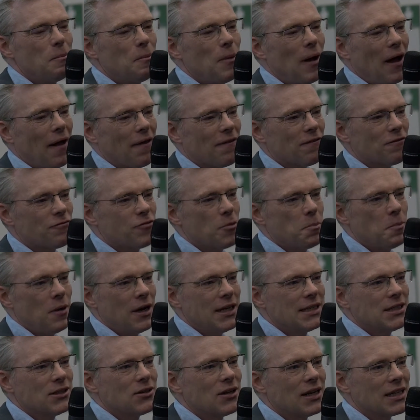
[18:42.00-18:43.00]
But for
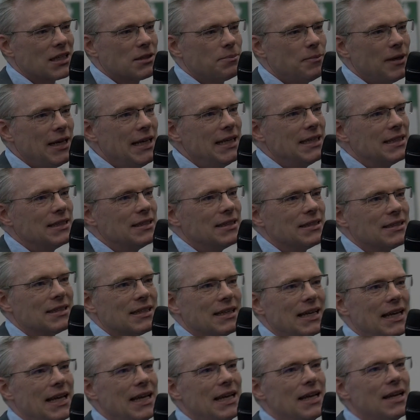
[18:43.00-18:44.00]
political
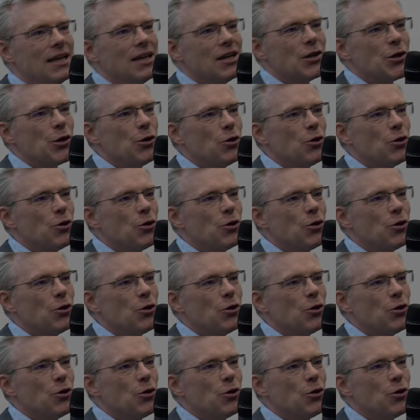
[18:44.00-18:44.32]
expediency,